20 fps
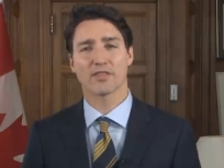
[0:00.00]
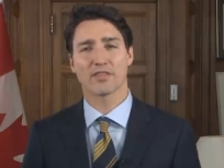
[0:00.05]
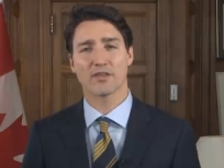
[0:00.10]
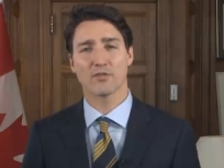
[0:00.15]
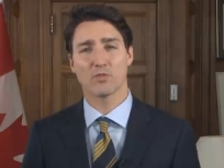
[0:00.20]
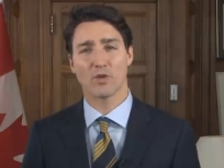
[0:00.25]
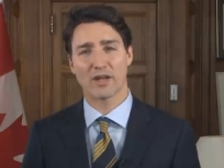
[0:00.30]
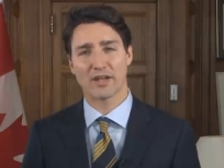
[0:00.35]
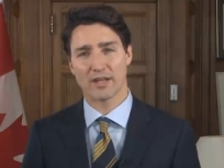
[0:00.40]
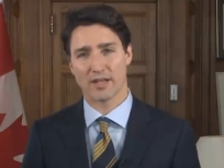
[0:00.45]
the
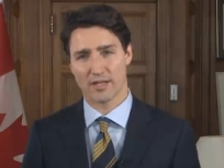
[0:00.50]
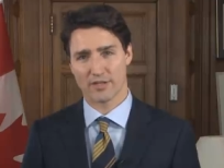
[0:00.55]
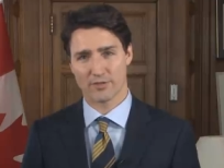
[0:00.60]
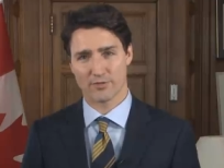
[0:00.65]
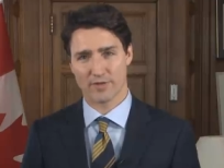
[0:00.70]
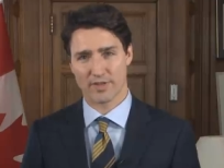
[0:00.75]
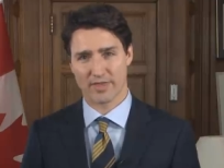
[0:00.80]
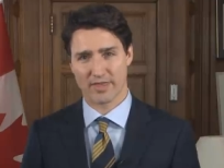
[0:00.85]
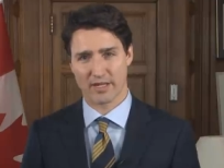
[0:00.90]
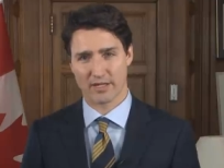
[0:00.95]

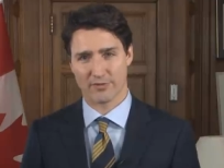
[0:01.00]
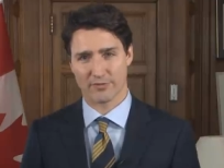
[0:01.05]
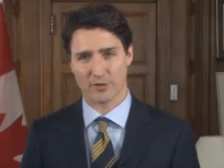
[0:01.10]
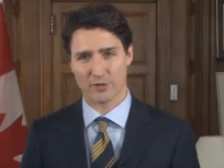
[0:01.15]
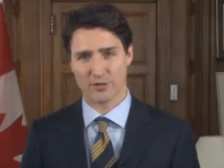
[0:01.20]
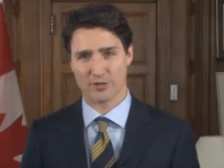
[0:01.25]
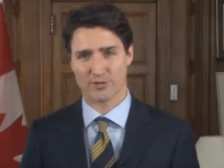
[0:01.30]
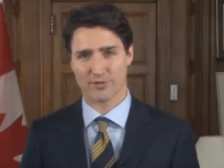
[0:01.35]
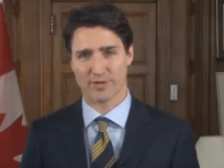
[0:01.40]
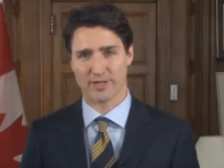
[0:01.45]
100th
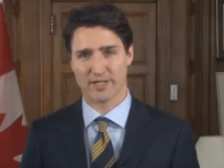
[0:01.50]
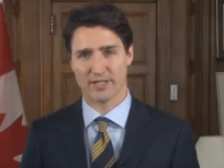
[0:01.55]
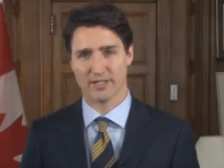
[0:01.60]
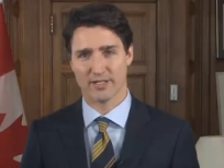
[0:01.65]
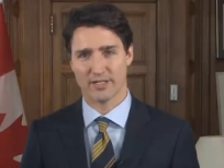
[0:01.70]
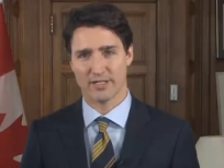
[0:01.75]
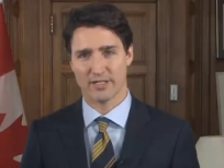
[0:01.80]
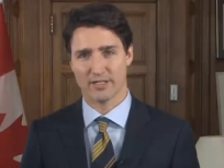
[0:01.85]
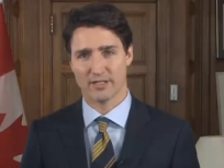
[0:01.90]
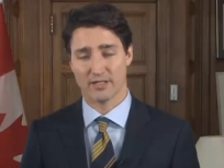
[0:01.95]
anniversary
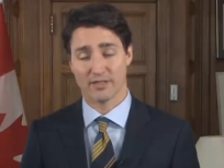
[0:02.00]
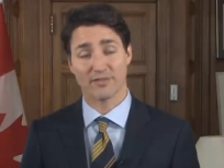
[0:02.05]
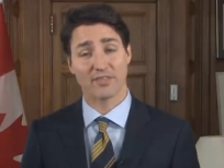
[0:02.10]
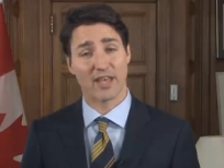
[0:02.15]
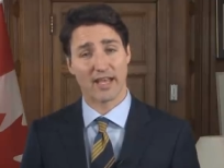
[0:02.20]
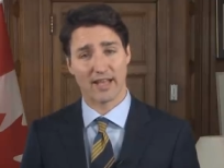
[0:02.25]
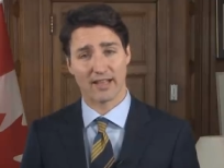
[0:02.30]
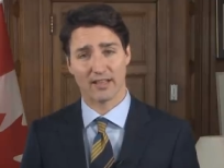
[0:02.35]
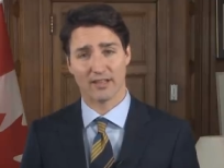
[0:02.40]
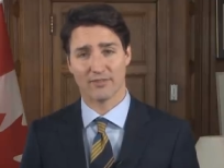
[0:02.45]
of the
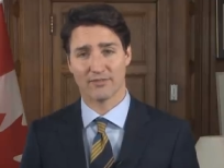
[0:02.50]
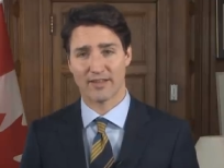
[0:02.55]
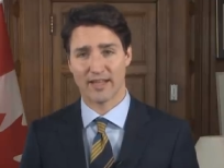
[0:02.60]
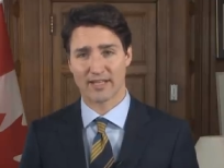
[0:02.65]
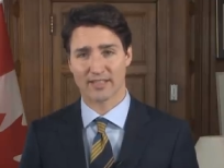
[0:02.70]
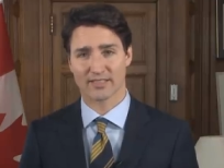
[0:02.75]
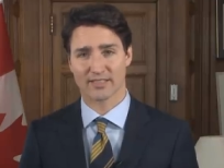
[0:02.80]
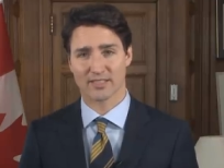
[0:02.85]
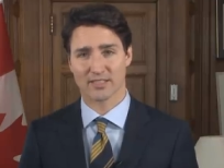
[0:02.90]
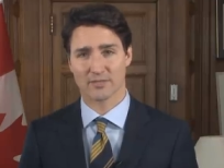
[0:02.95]

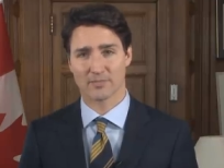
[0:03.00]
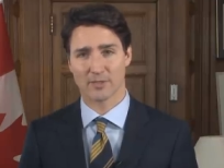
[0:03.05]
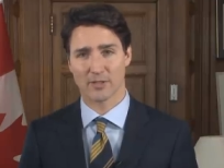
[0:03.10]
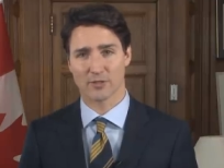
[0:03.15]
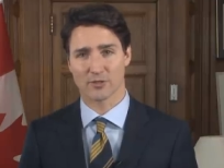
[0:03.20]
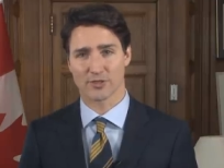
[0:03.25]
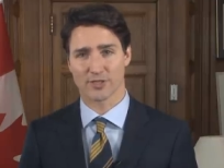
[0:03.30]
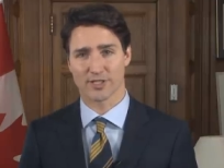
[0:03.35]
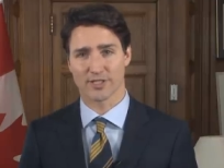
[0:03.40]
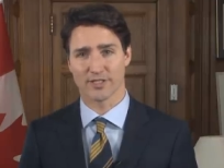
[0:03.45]
Halifax
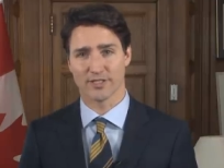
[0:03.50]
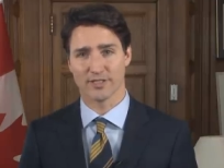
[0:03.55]
explosion.